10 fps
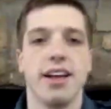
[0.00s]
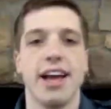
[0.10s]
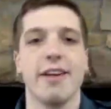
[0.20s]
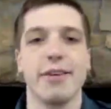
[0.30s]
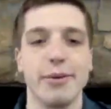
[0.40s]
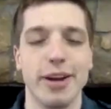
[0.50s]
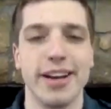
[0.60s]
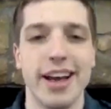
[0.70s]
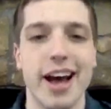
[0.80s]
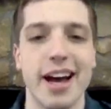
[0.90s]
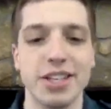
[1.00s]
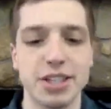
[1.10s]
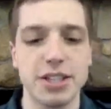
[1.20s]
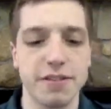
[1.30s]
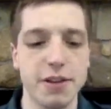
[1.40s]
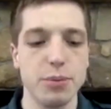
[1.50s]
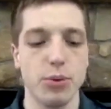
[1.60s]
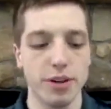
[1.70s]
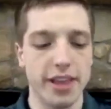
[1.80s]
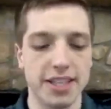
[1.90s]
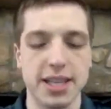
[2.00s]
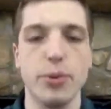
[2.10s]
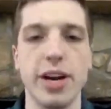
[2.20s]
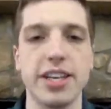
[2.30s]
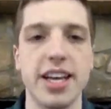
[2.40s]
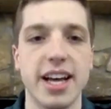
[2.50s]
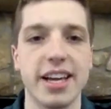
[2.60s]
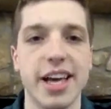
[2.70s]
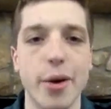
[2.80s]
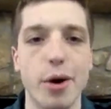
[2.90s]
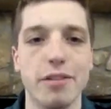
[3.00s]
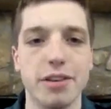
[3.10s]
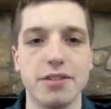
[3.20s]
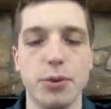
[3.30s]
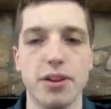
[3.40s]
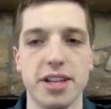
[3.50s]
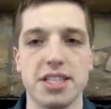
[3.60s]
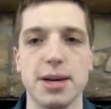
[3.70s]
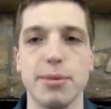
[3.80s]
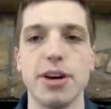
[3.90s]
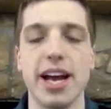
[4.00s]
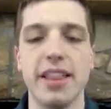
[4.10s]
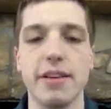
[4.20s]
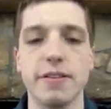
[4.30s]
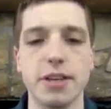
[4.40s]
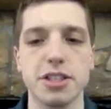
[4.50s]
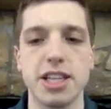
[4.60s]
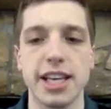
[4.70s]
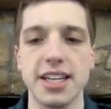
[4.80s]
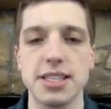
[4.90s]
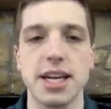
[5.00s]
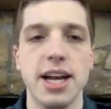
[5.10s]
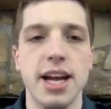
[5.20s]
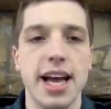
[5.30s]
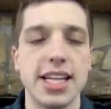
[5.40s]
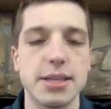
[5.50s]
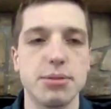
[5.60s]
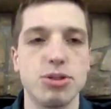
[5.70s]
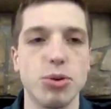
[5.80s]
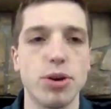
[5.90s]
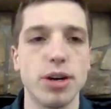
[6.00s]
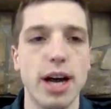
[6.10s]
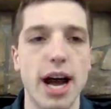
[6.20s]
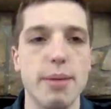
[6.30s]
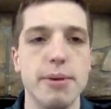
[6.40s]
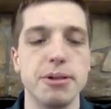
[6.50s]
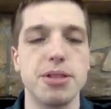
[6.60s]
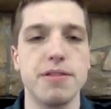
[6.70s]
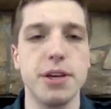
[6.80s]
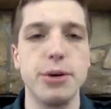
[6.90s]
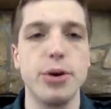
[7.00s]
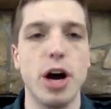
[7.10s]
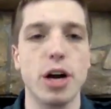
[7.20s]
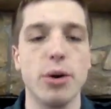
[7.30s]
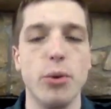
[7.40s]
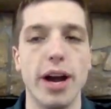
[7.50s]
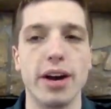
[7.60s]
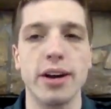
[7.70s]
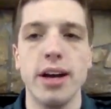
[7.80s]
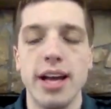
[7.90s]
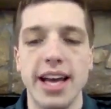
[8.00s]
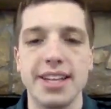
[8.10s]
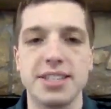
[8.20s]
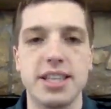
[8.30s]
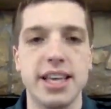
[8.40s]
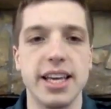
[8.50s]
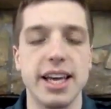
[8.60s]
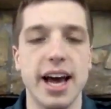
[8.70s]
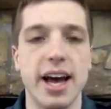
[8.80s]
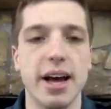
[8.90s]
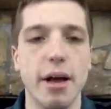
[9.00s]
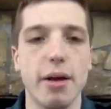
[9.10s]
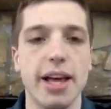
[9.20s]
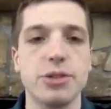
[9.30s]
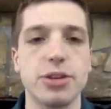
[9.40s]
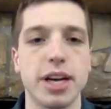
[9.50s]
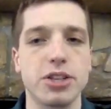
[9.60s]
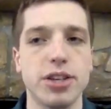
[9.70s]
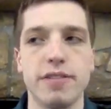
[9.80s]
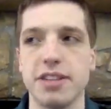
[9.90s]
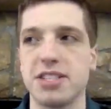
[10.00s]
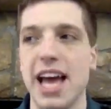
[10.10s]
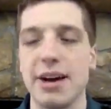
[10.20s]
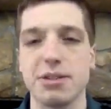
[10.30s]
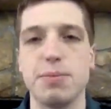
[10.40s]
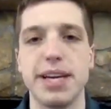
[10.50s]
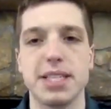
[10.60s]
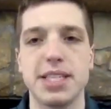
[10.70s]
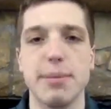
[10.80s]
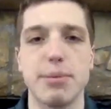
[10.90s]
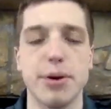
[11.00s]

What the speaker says: Hey everyone, just a few more things I wanted to go over for this summer. And the first thing is, as I'm sure most of you are aware, is the introduction of the Scouts BSA